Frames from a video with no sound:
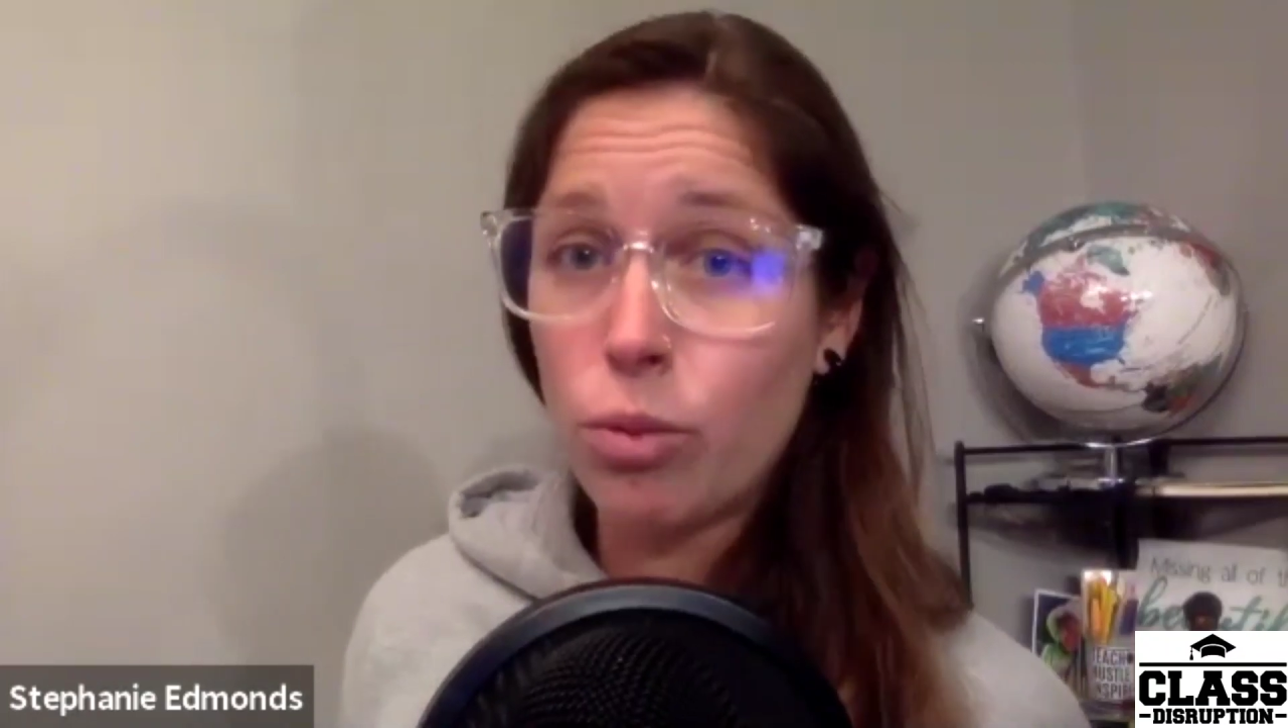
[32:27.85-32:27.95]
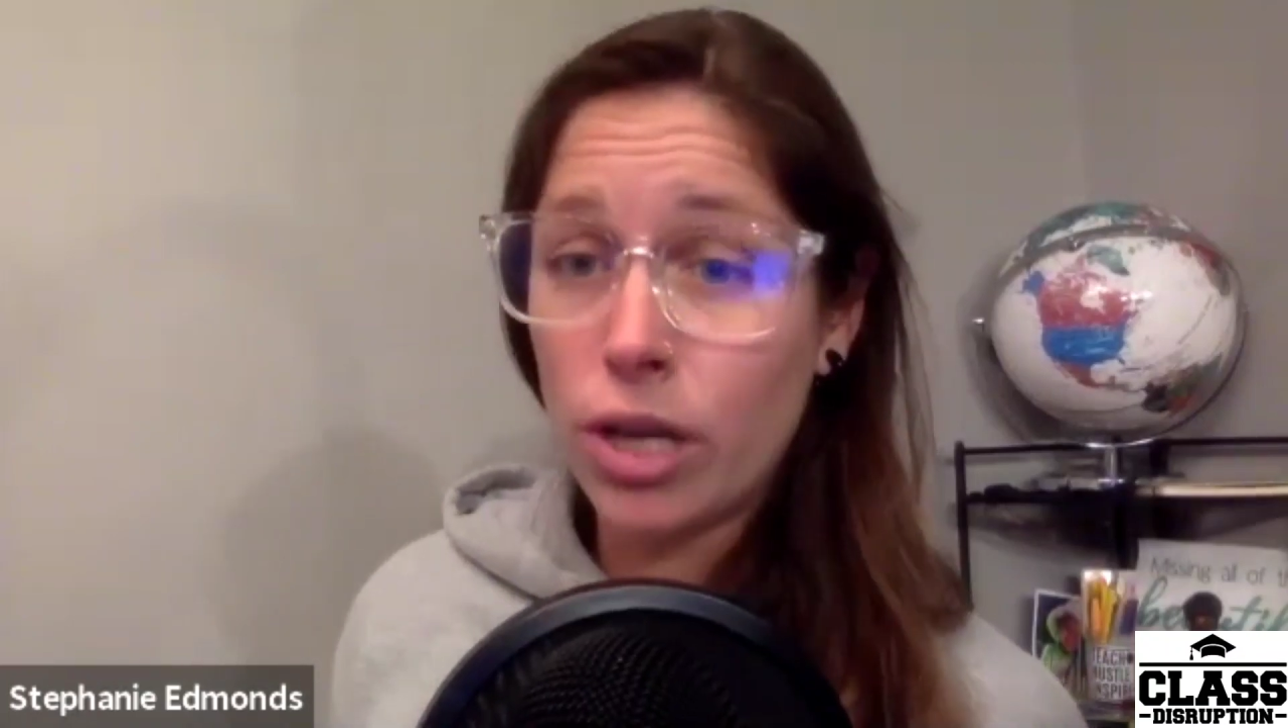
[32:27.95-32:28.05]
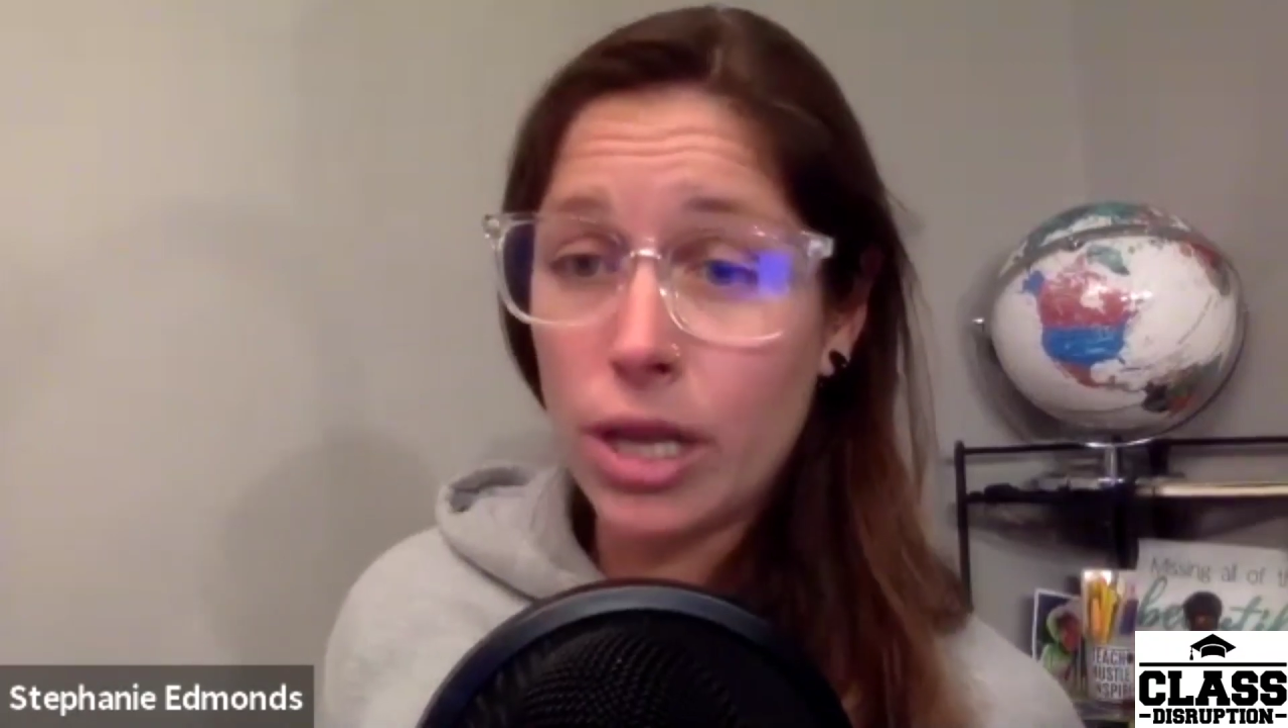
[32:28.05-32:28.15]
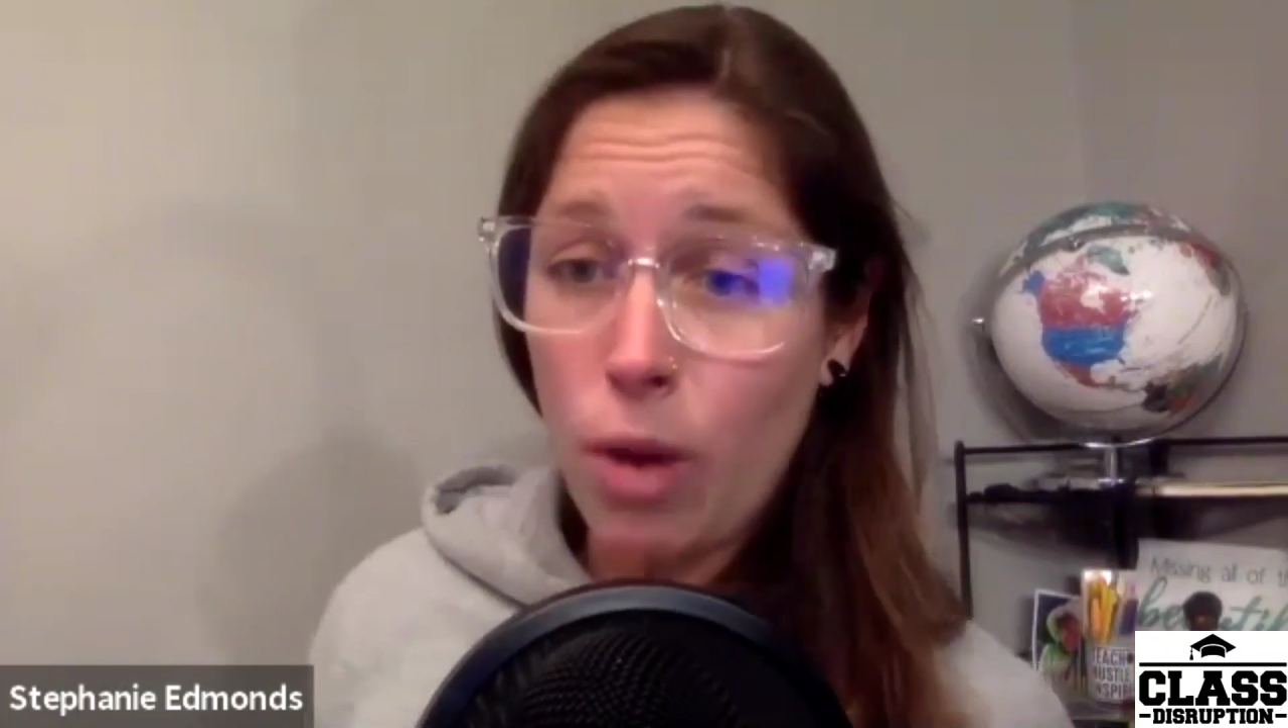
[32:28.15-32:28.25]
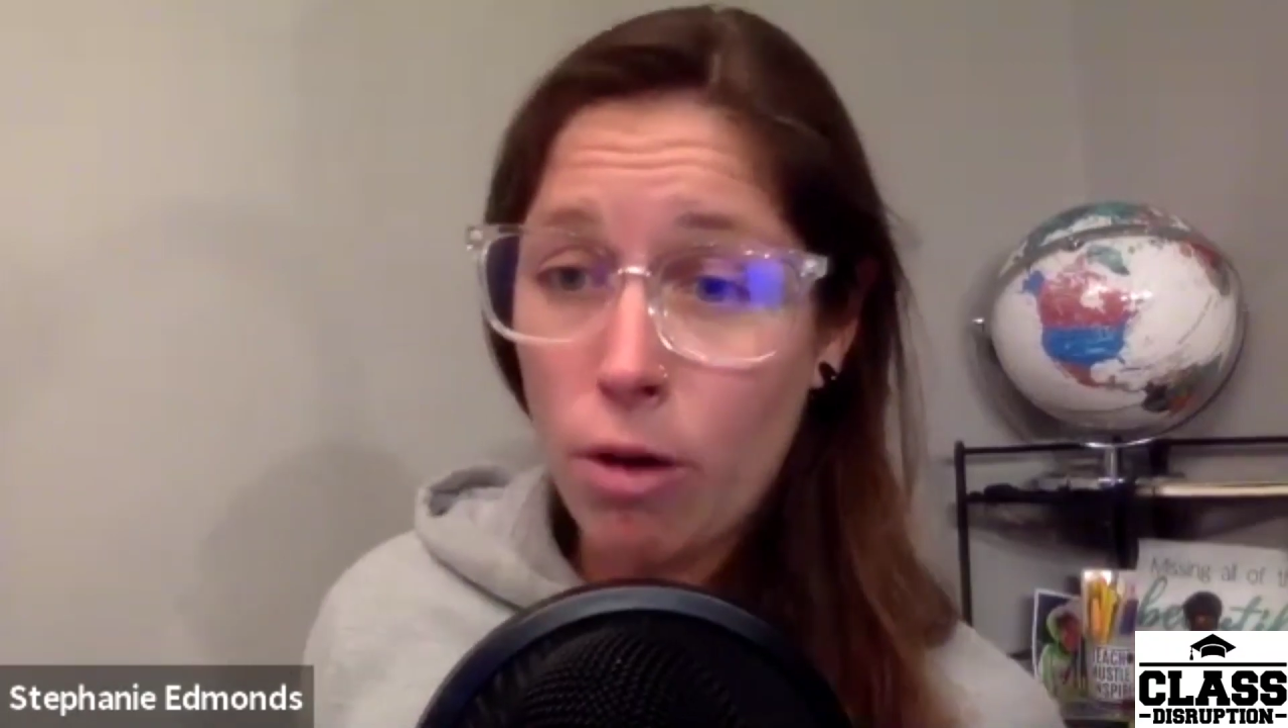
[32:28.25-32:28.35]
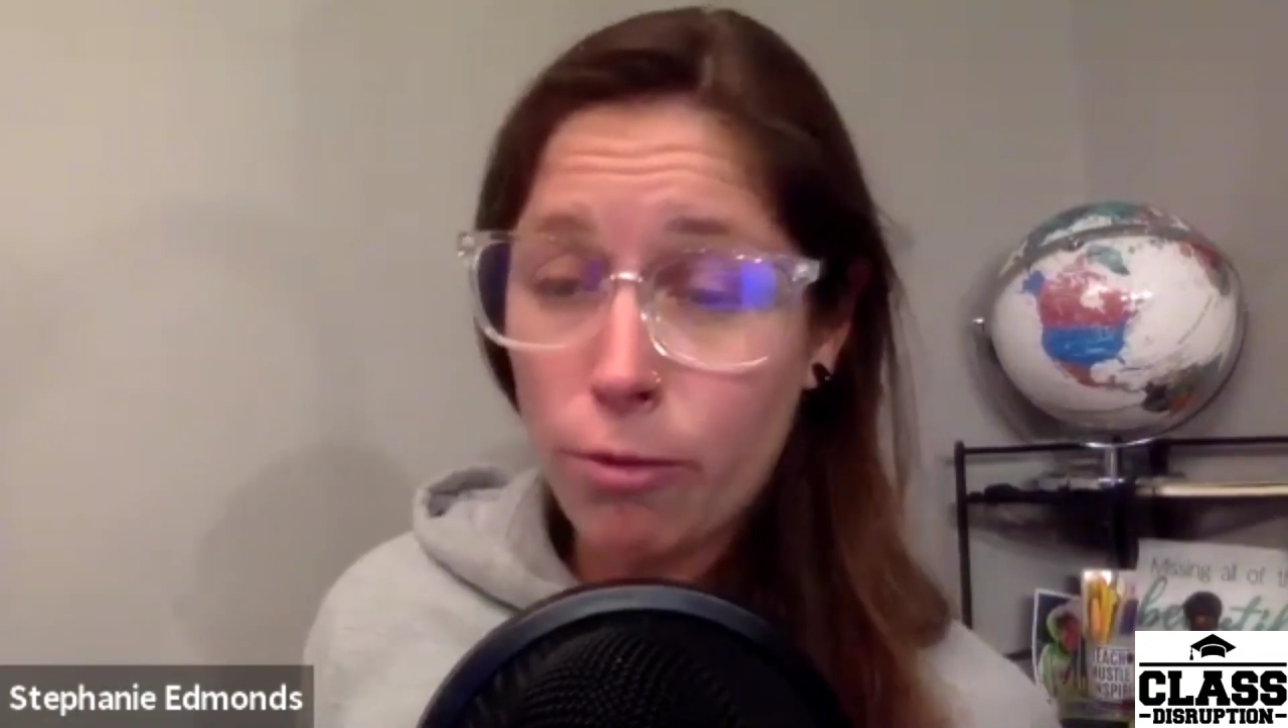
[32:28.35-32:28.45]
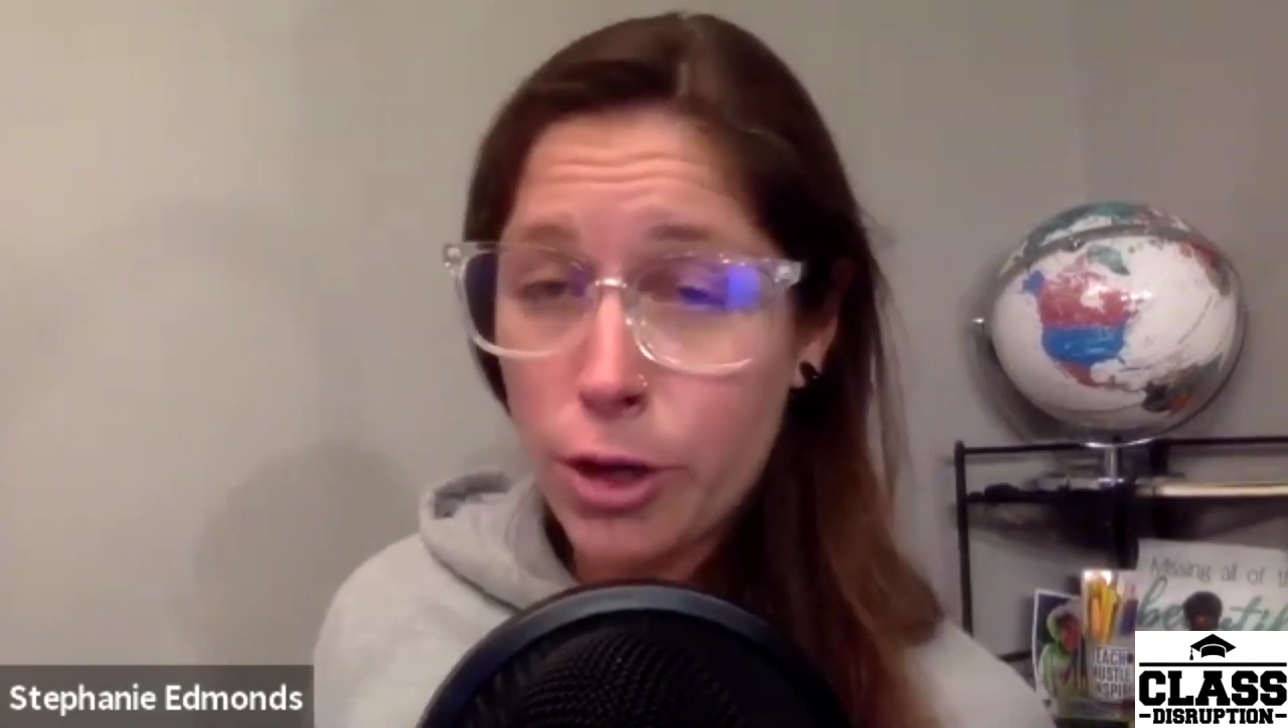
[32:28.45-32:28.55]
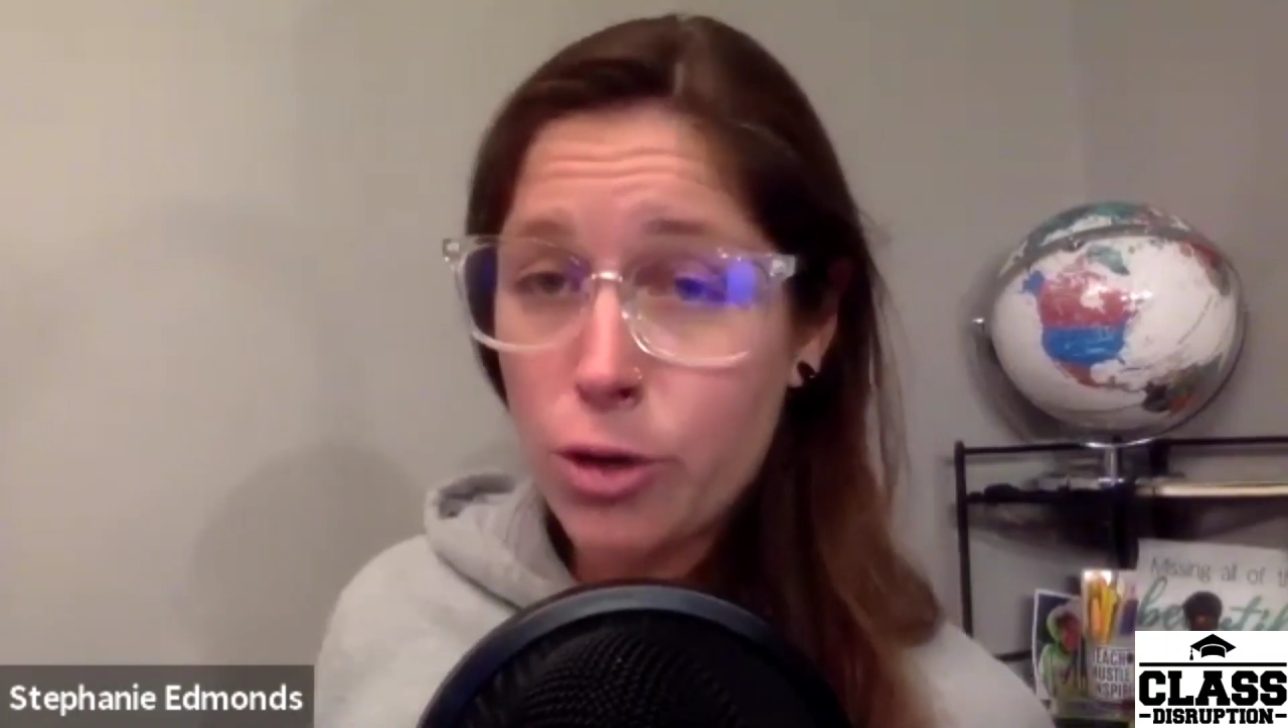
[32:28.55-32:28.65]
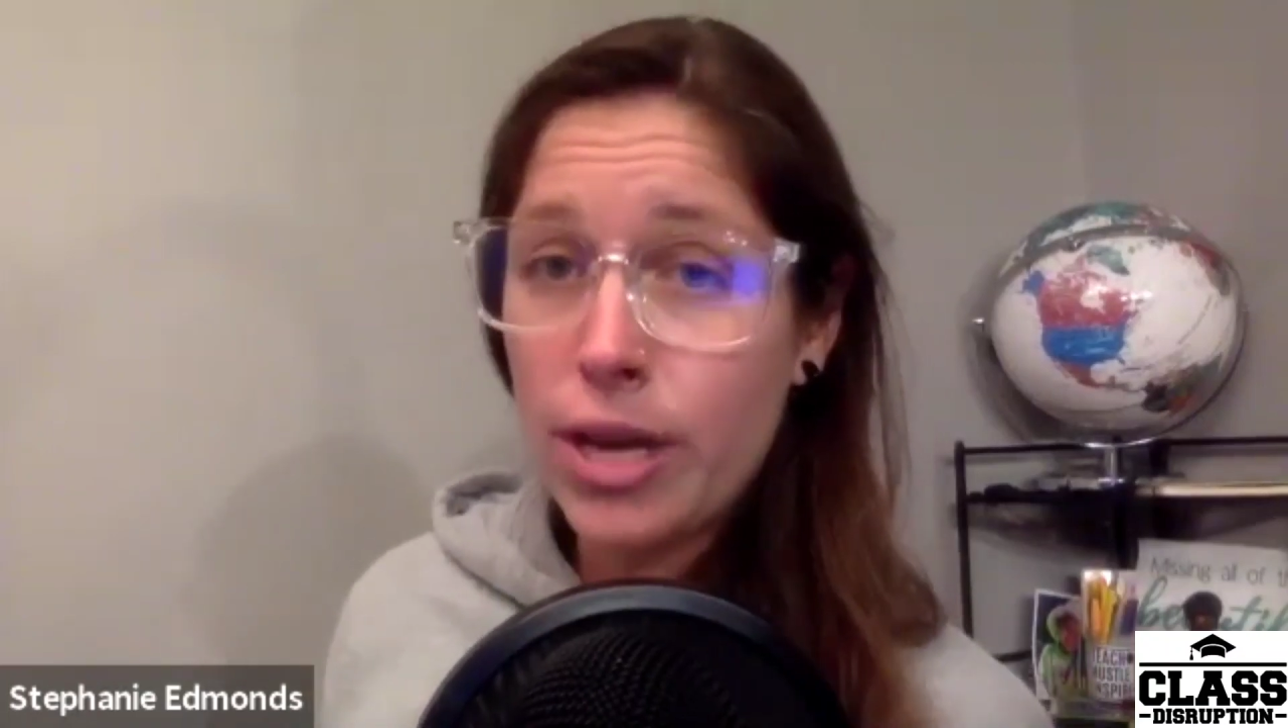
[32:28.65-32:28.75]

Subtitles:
really well for you